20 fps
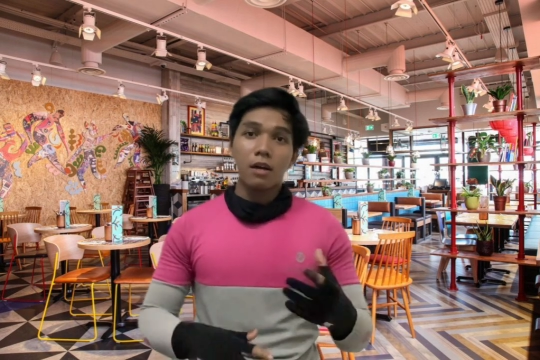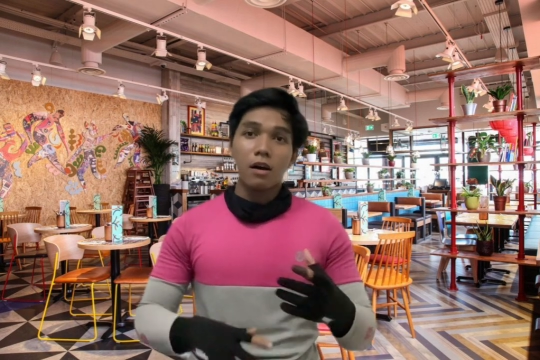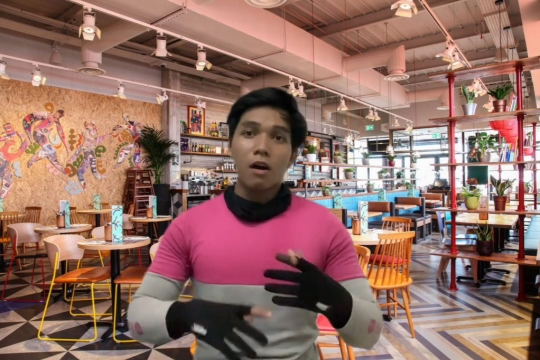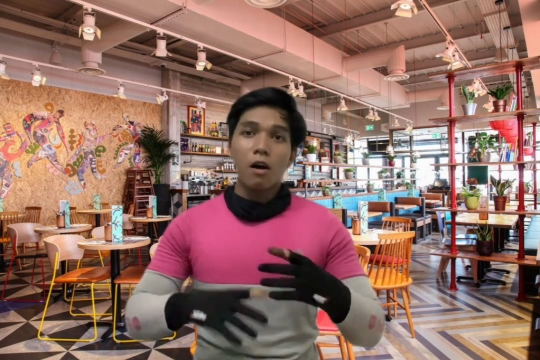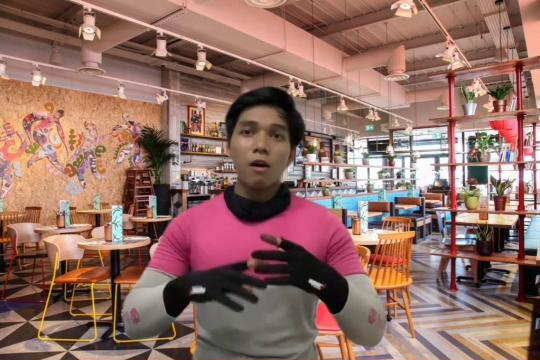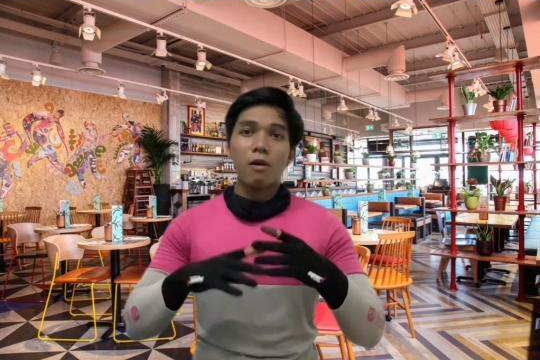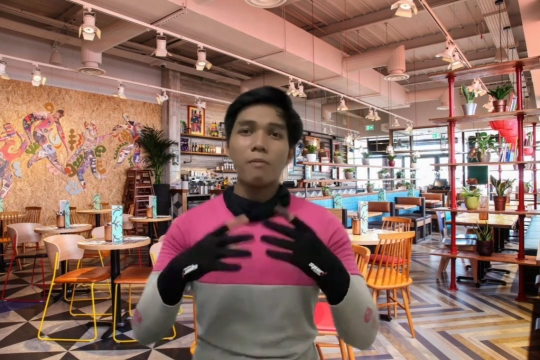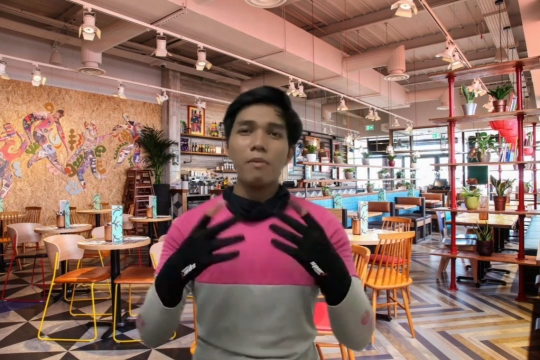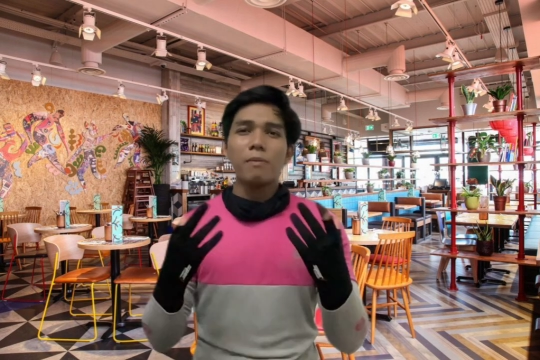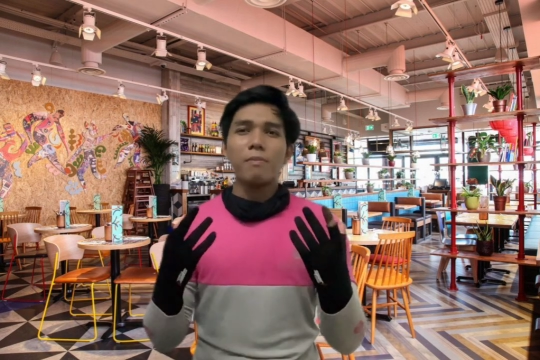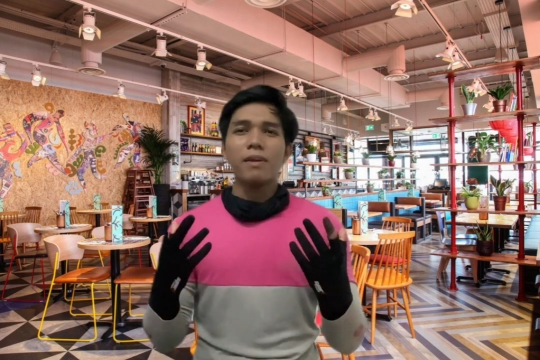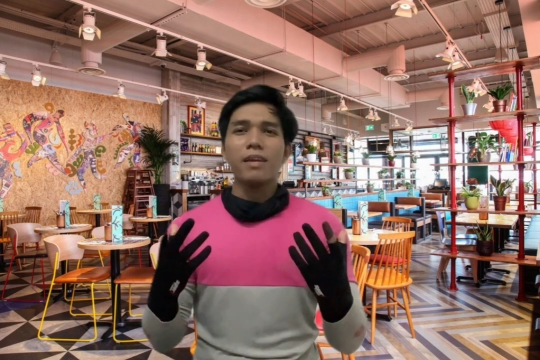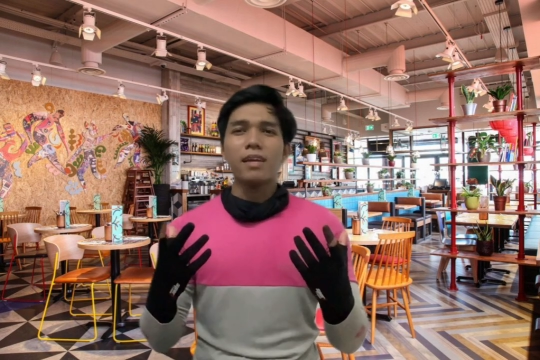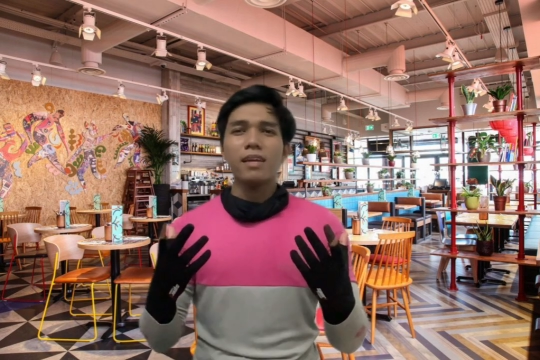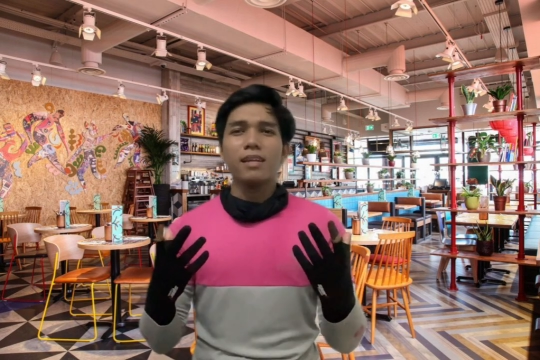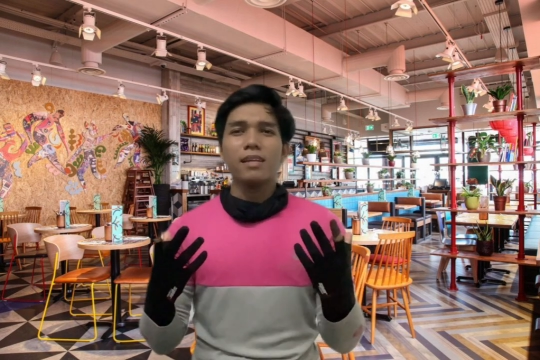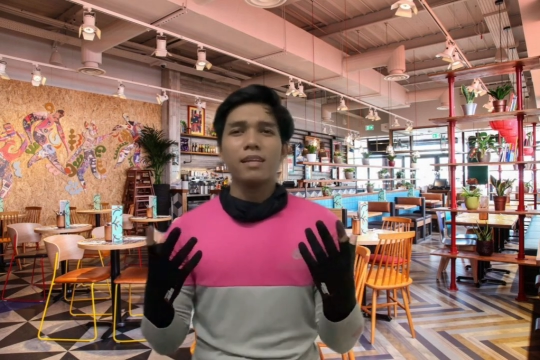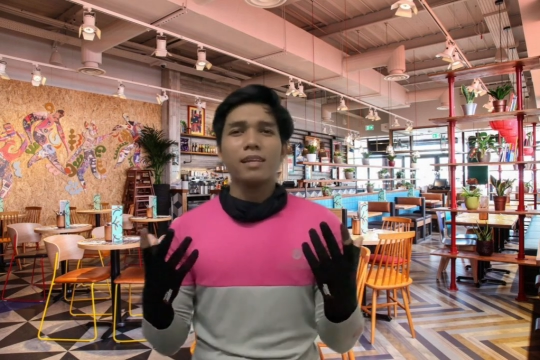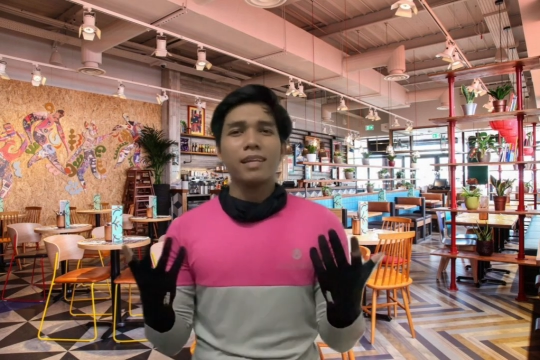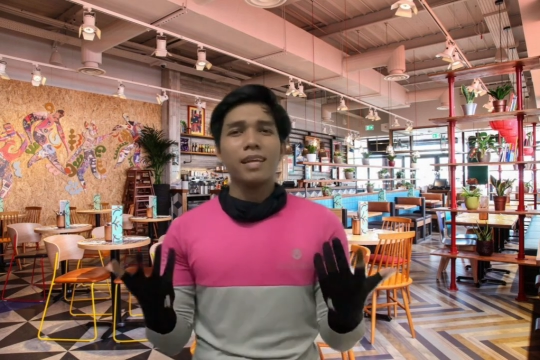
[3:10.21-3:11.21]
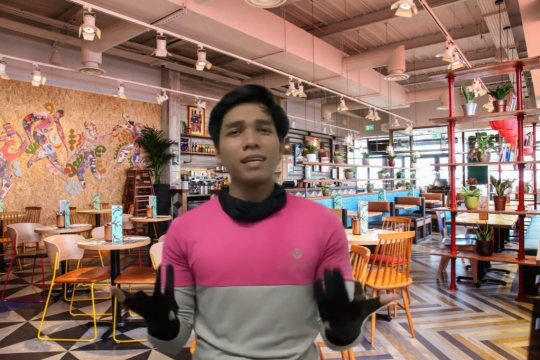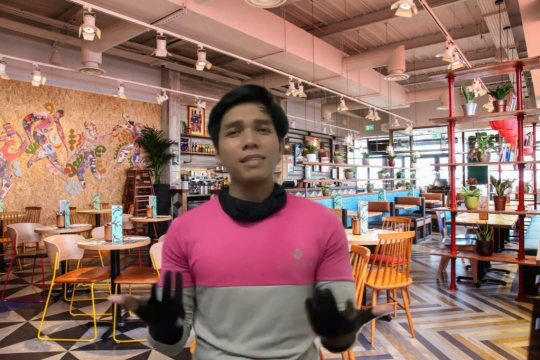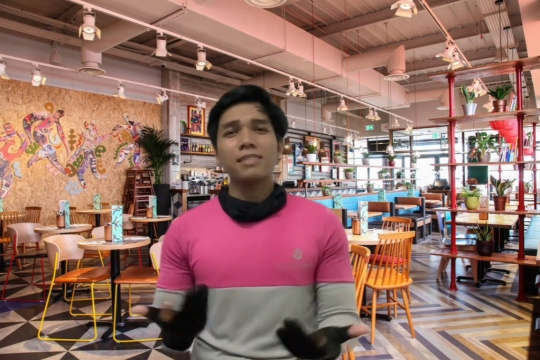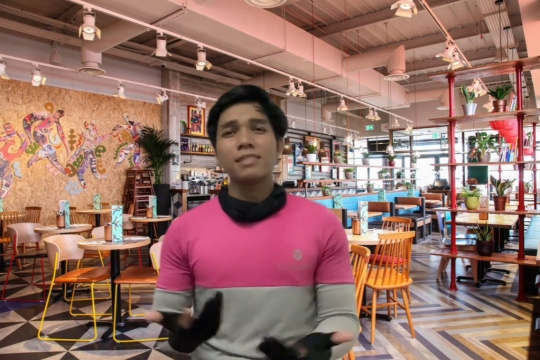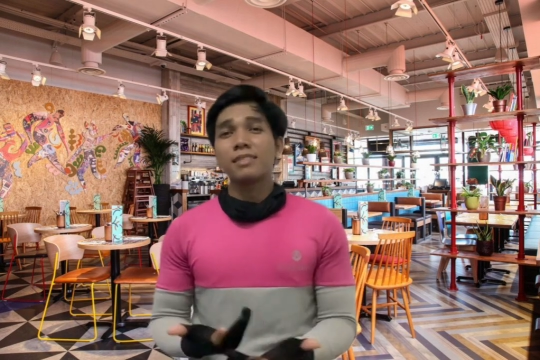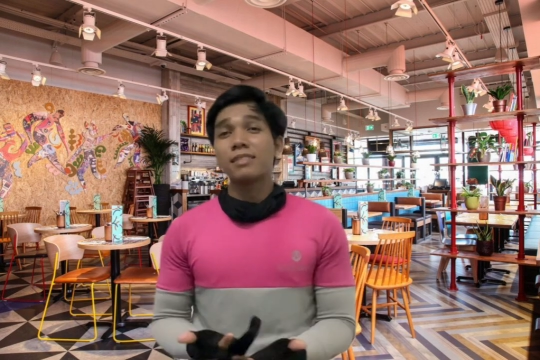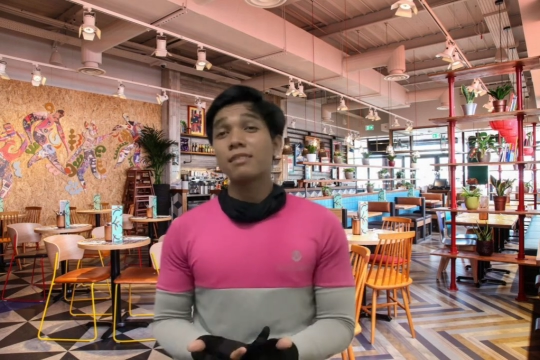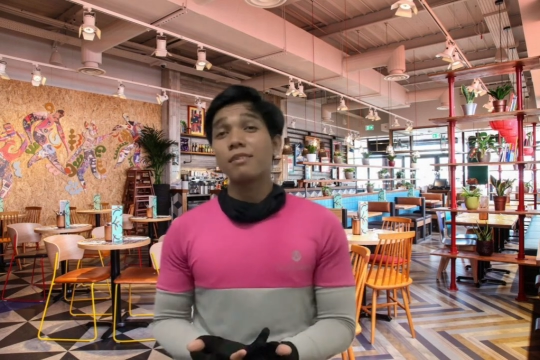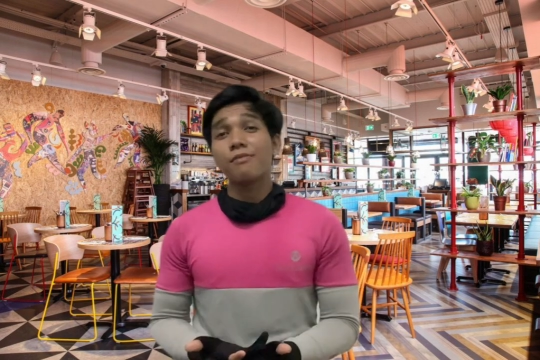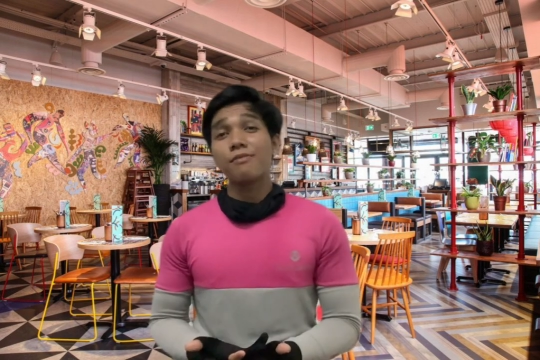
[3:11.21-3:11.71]
or maybe there's a
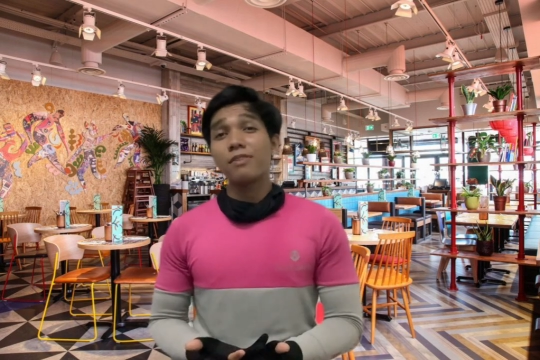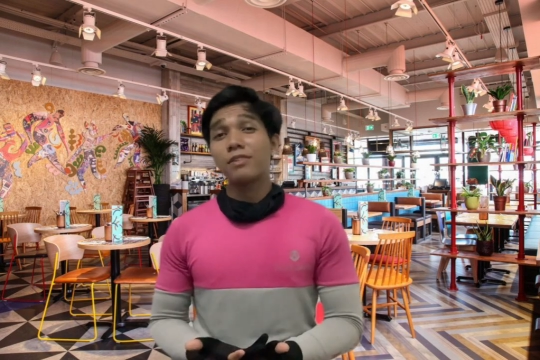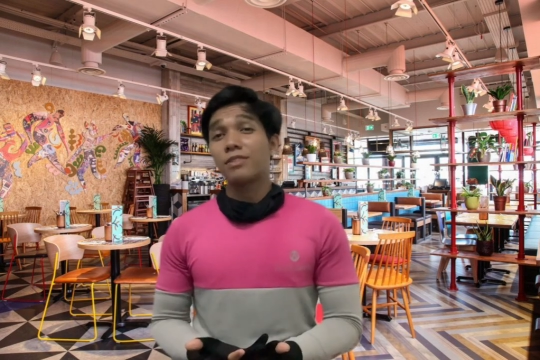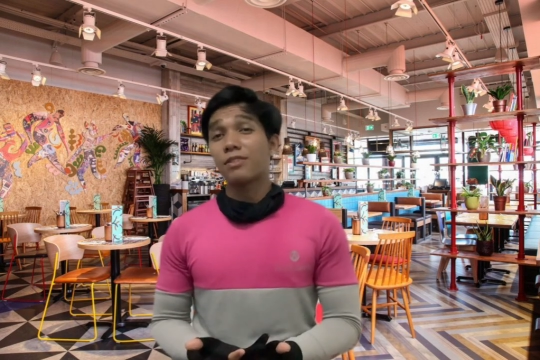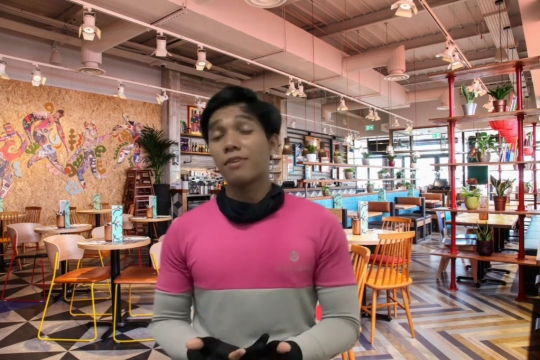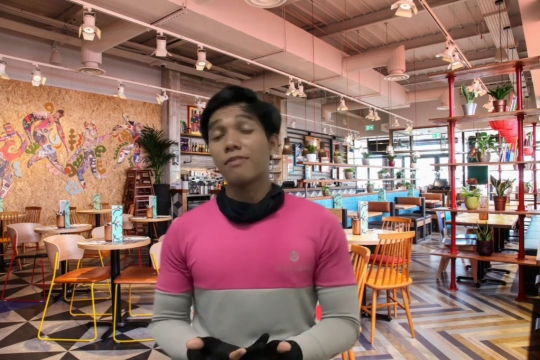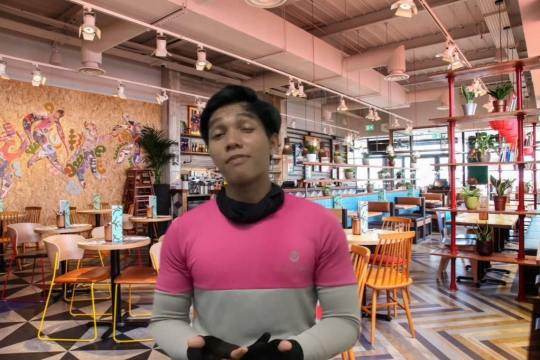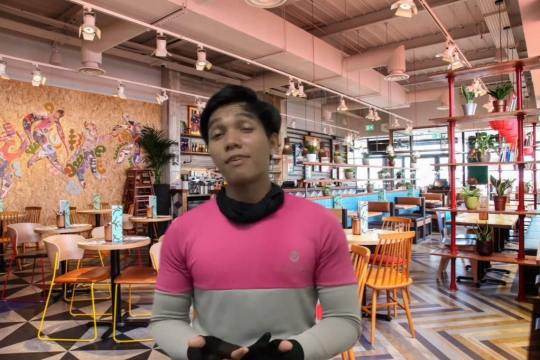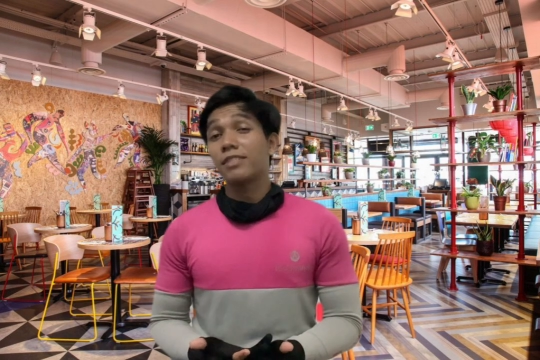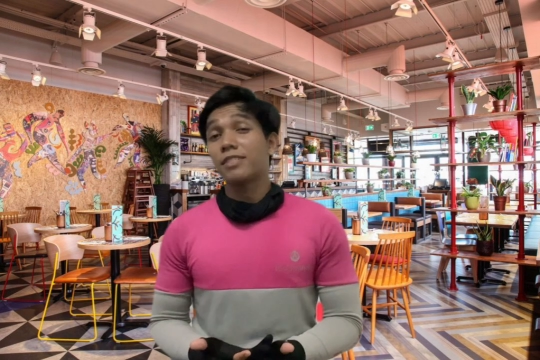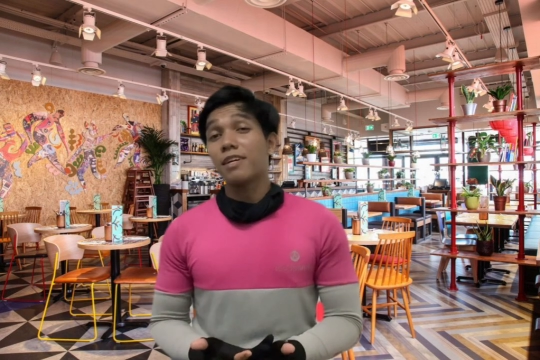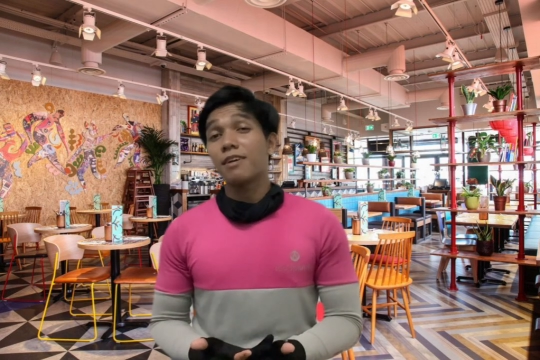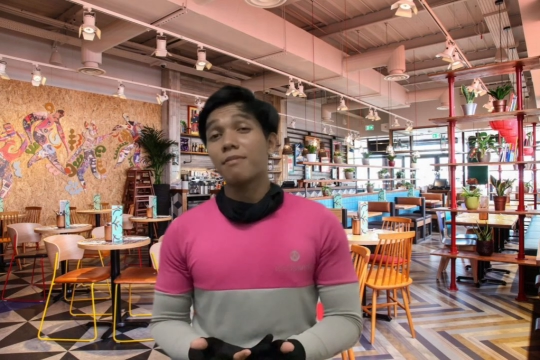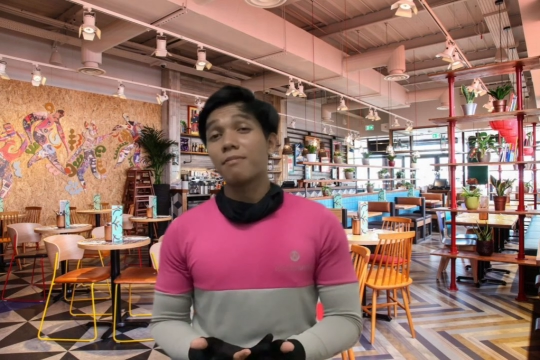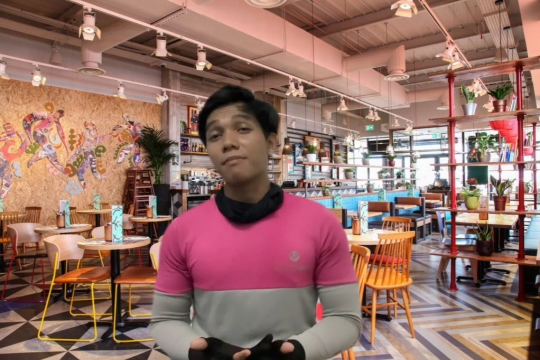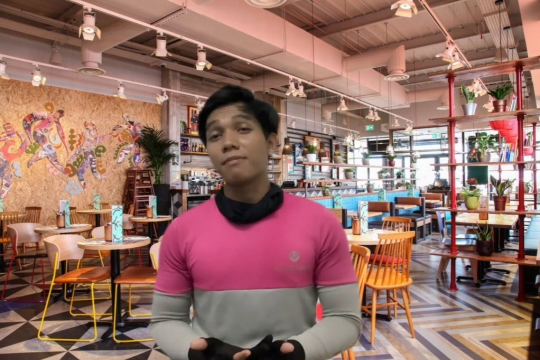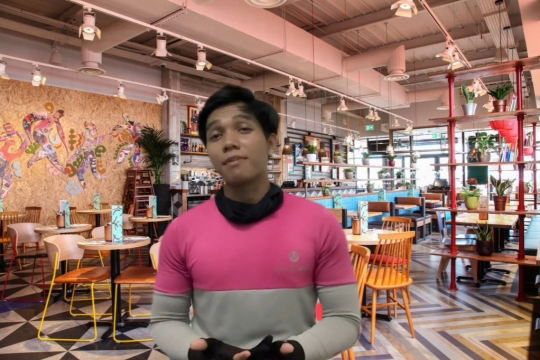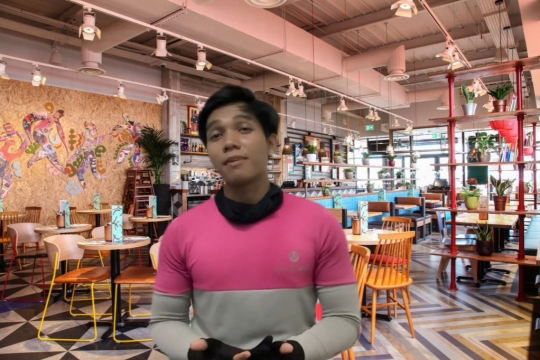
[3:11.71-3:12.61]
severe traffic jam.